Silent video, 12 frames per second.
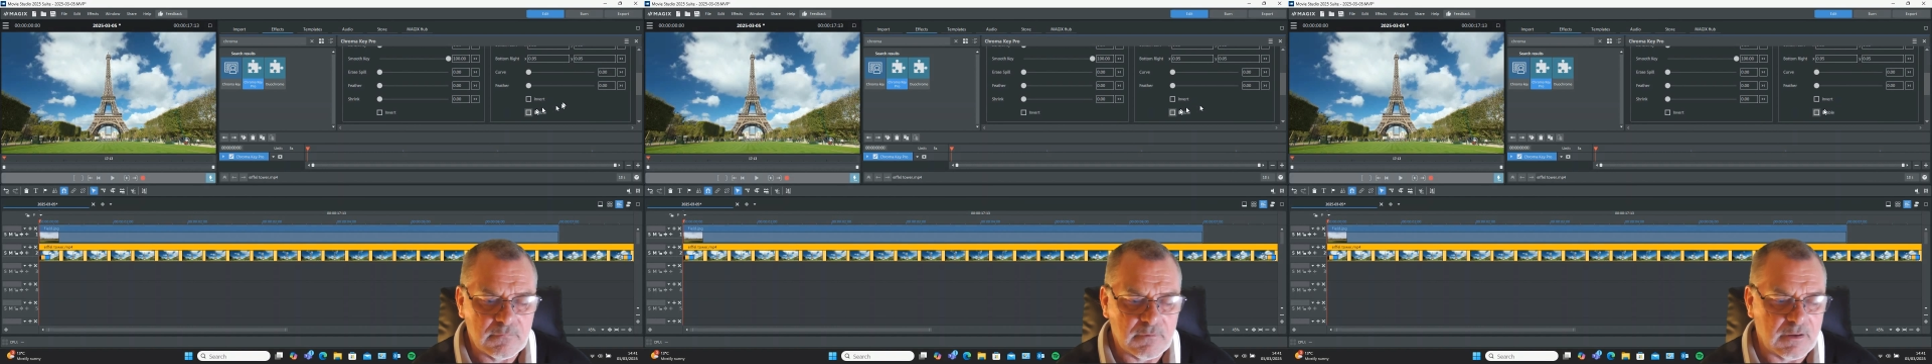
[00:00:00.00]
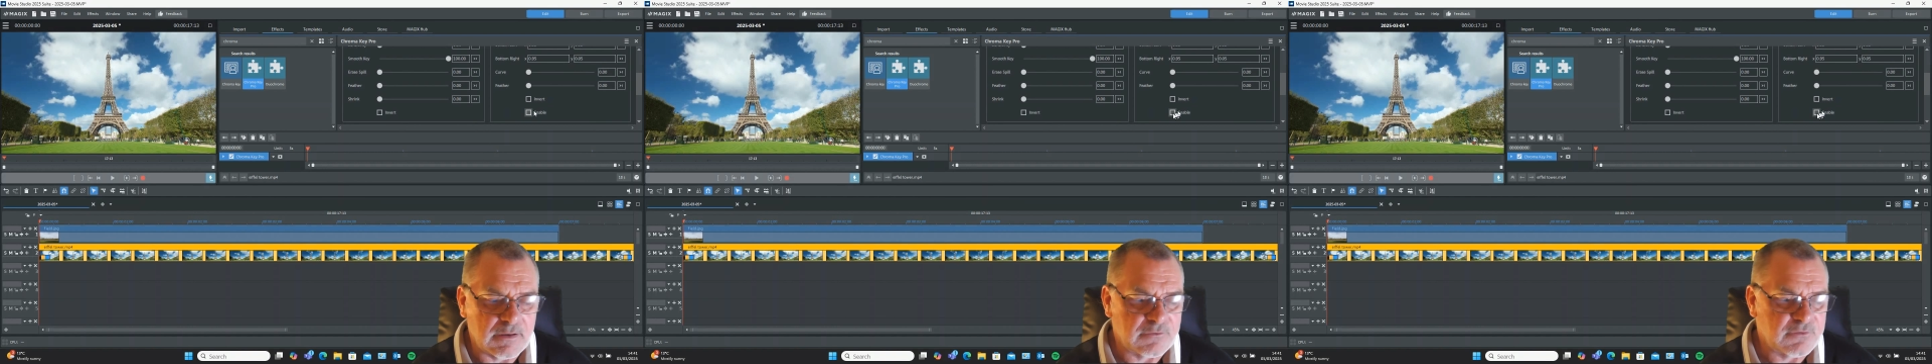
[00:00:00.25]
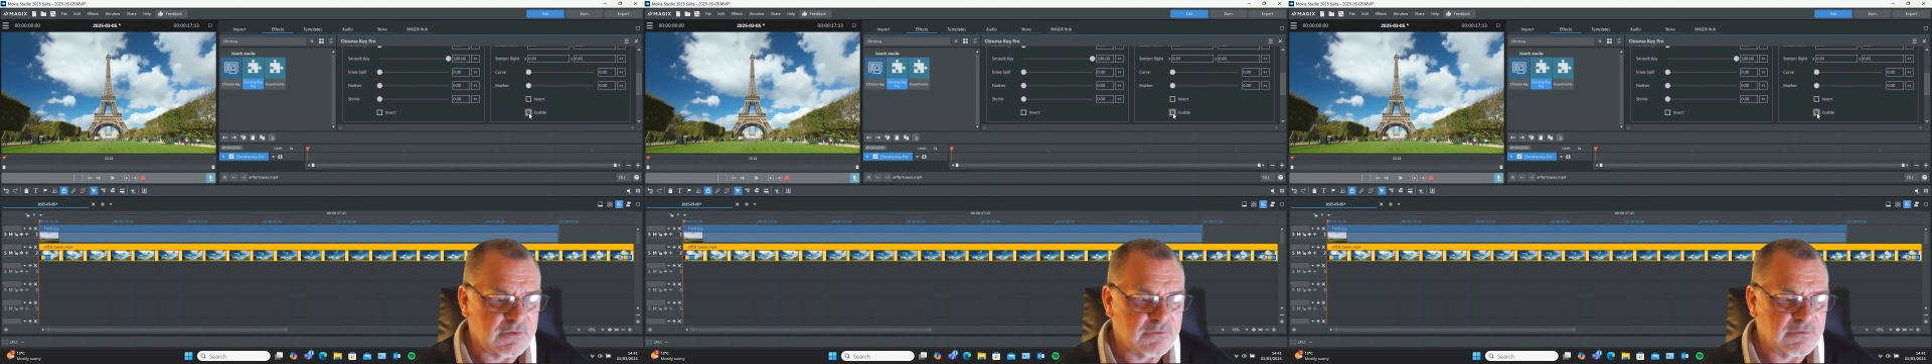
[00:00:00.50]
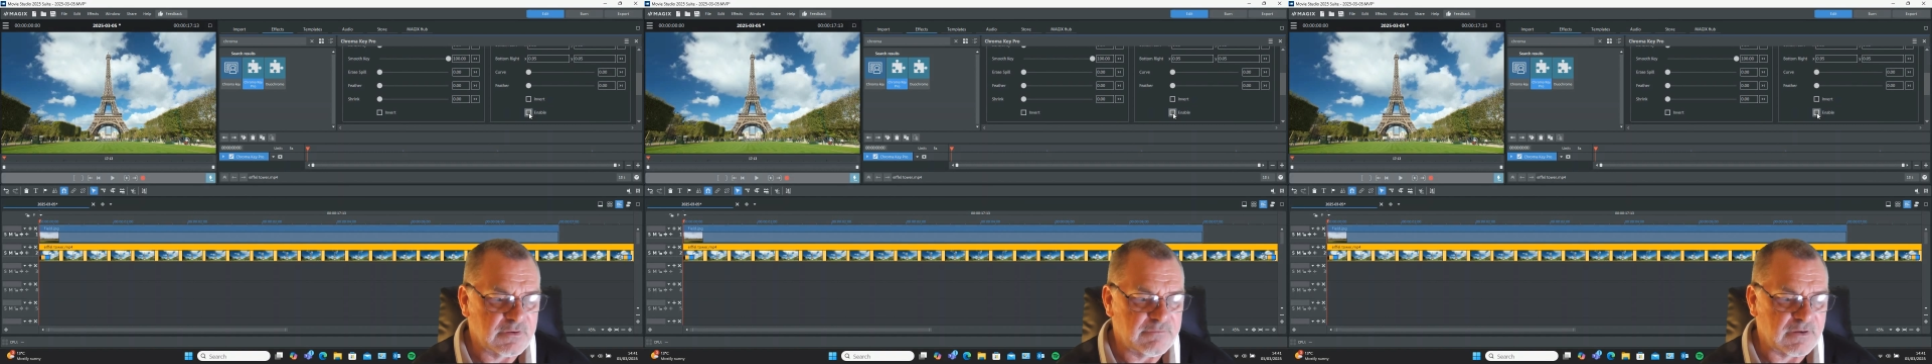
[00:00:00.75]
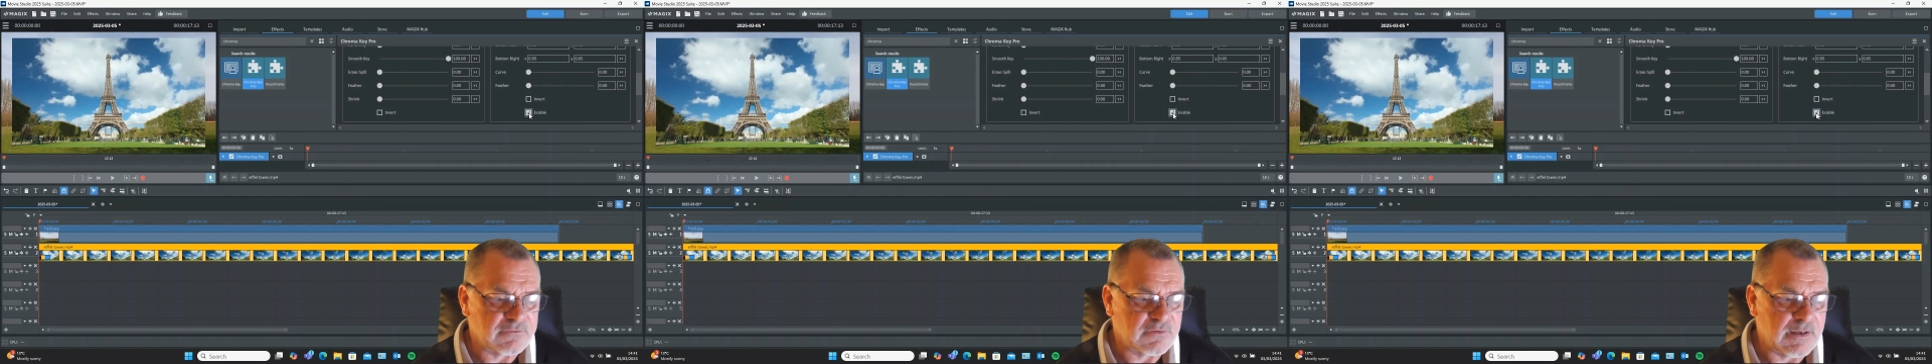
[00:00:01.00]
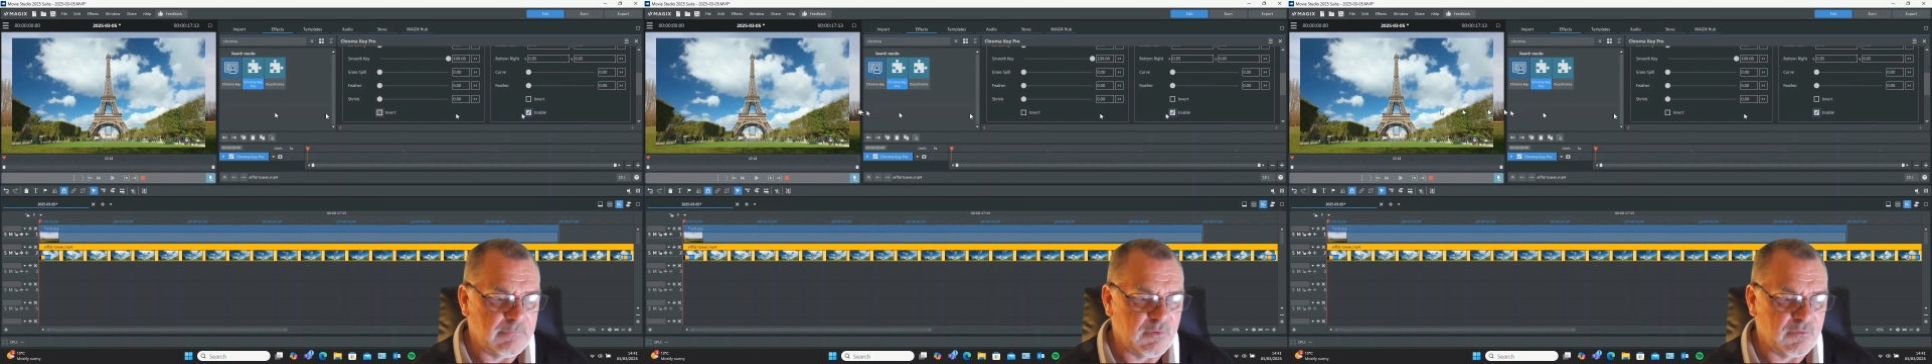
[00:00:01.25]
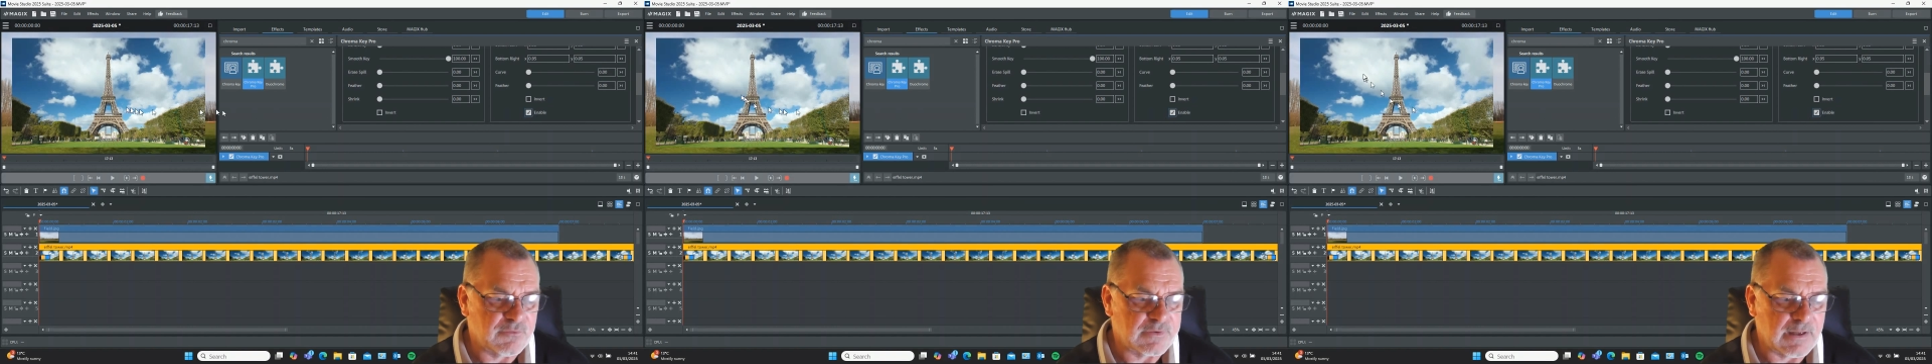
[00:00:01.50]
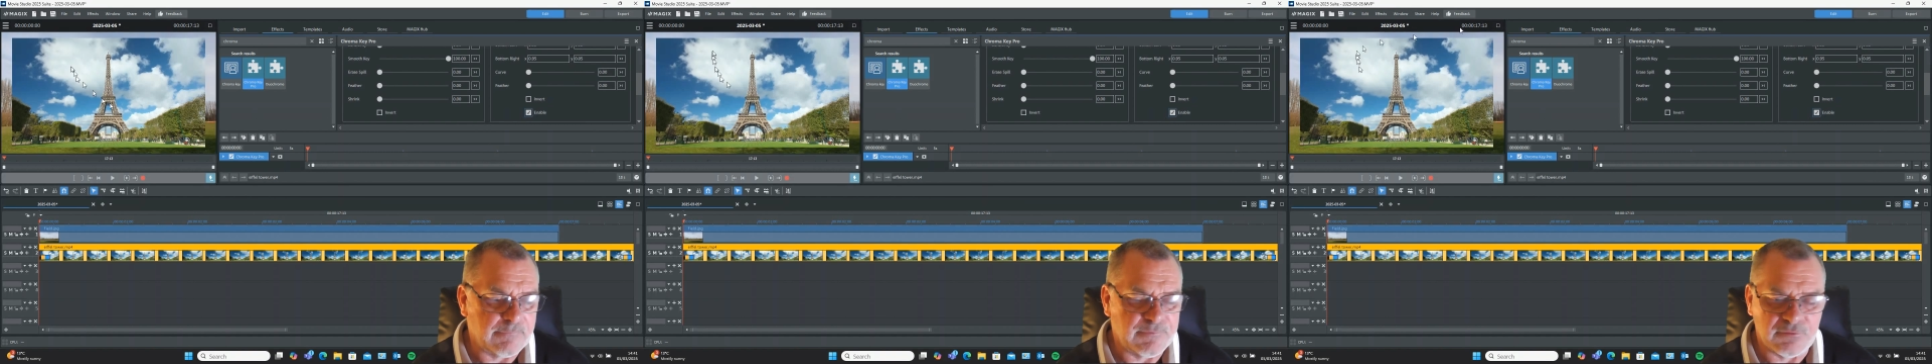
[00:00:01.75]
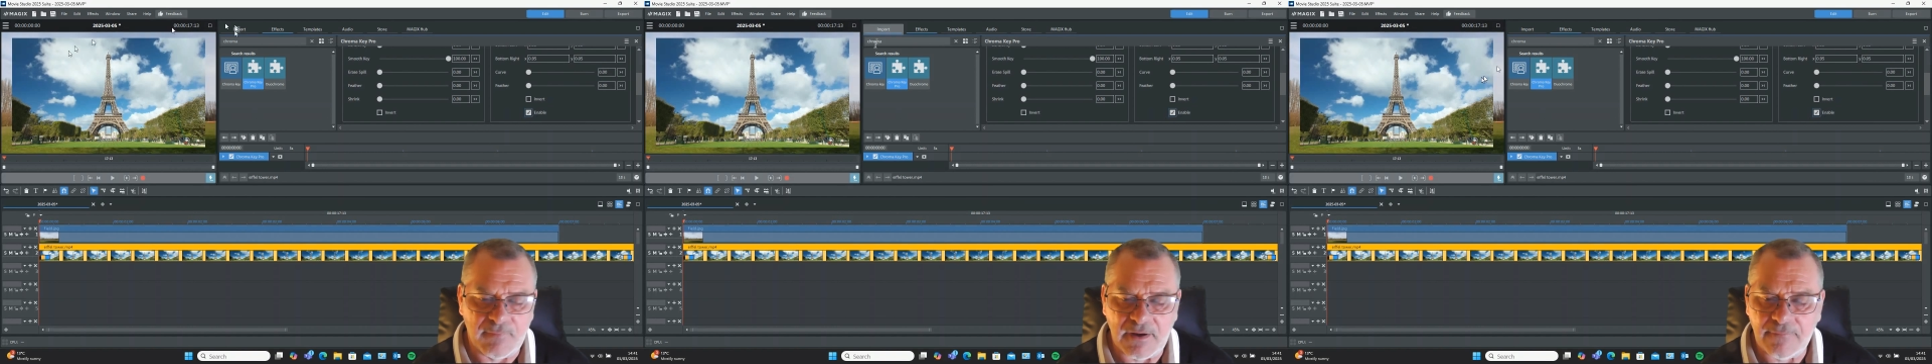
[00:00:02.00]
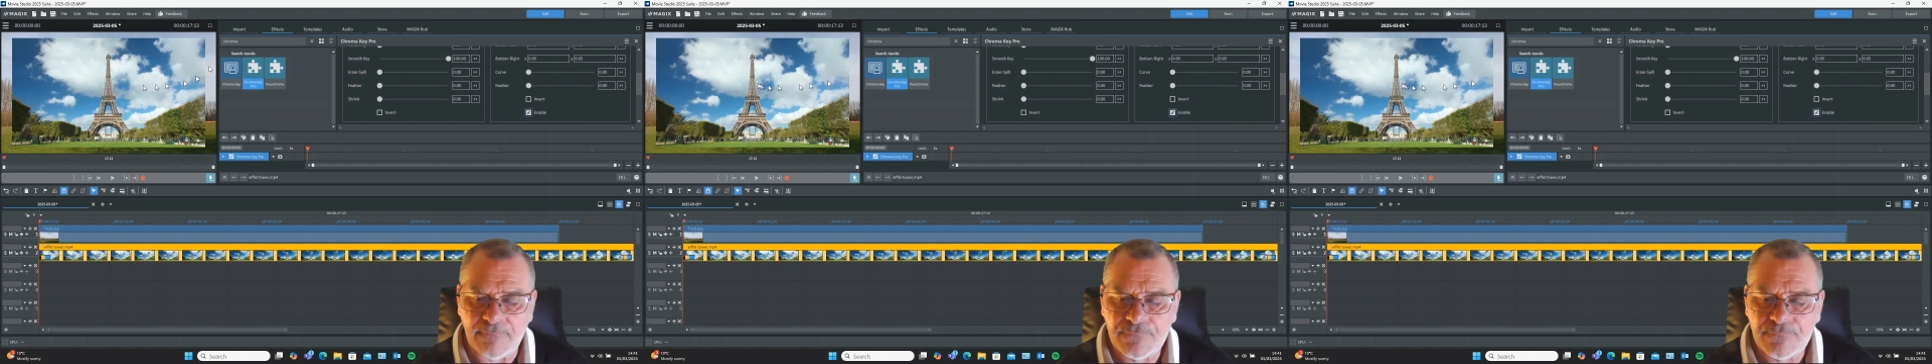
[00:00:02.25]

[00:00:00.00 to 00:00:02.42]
And as you can see, that's Enable the garbage mat.